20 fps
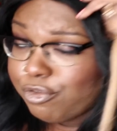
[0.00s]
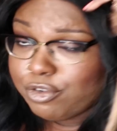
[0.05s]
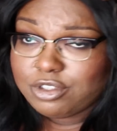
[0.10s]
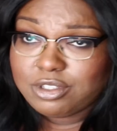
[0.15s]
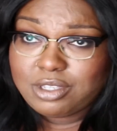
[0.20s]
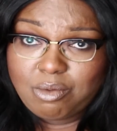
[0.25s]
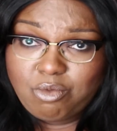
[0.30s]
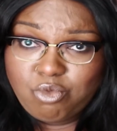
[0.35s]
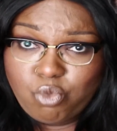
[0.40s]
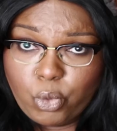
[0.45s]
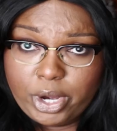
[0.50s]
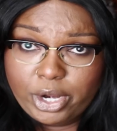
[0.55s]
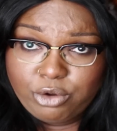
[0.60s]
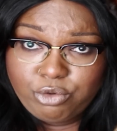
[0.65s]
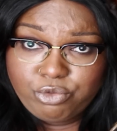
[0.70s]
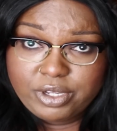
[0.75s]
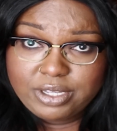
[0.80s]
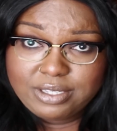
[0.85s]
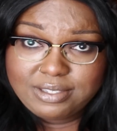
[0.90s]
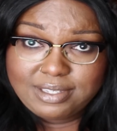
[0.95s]
For some weird
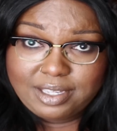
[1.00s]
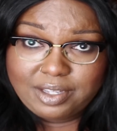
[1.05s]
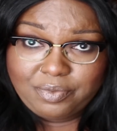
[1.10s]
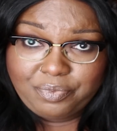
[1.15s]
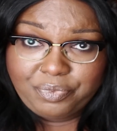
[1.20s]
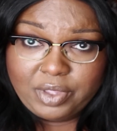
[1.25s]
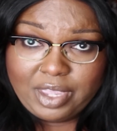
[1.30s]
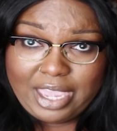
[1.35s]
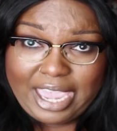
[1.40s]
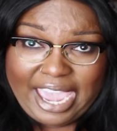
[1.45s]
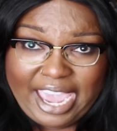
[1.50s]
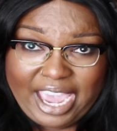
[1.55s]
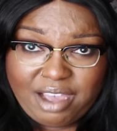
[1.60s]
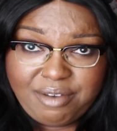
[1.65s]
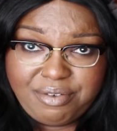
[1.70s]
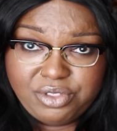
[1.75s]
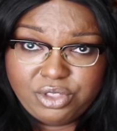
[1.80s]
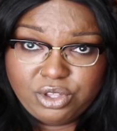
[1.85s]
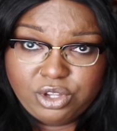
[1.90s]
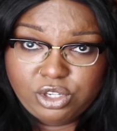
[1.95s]
reason,
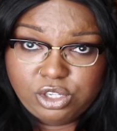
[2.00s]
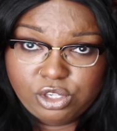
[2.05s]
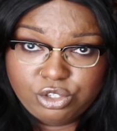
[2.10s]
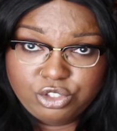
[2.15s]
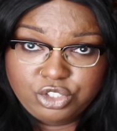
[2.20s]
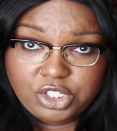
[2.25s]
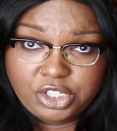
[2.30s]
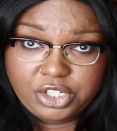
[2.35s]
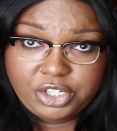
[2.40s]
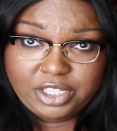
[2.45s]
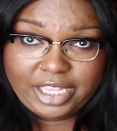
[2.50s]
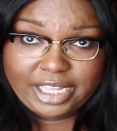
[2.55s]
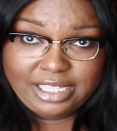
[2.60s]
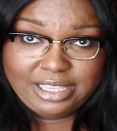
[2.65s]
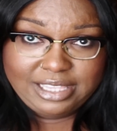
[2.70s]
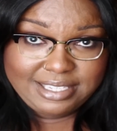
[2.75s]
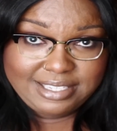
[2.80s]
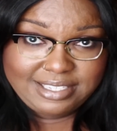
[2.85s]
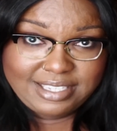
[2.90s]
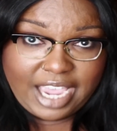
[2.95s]
half of the closure,
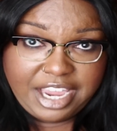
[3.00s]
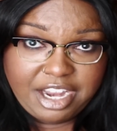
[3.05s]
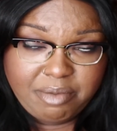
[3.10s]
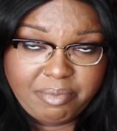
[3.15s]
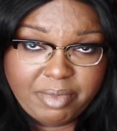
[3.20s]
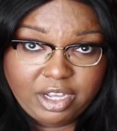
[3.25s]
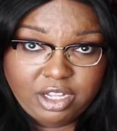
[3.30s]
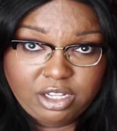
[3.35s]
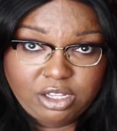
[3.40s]
like this side of my